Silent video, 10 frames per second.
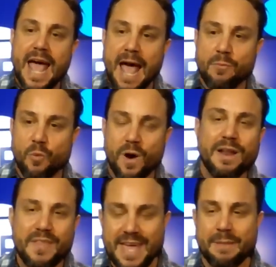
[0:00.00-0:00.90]
and one
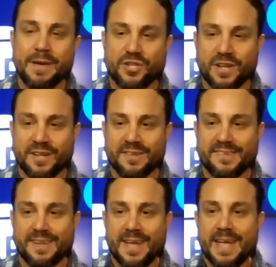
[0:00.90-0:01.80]
of the
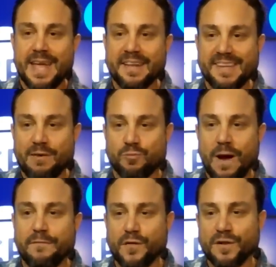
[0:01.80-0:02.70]
images is a
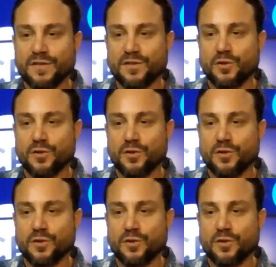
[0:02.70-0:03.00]
reference